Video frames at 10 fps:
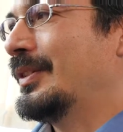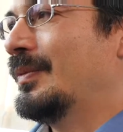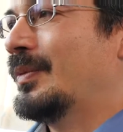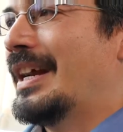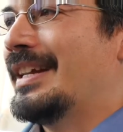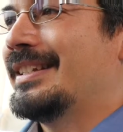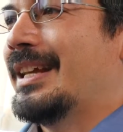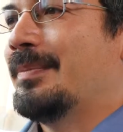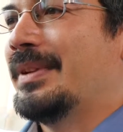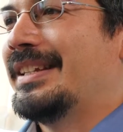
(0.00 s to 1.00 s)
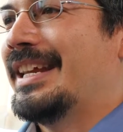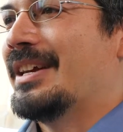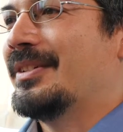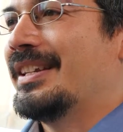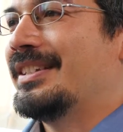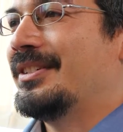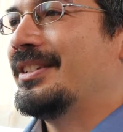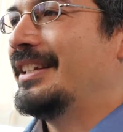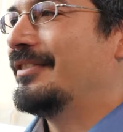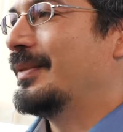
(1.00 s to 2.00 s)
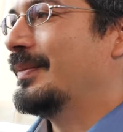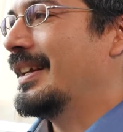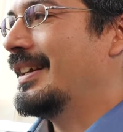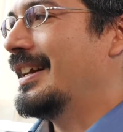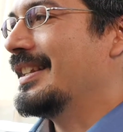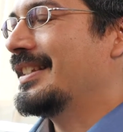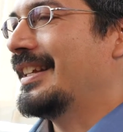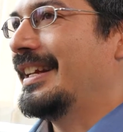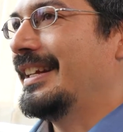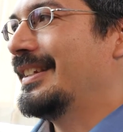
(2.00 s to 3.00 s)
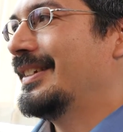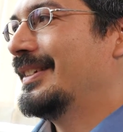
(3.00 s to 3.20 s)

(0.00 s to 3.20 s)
rise up and down as you see from the hot side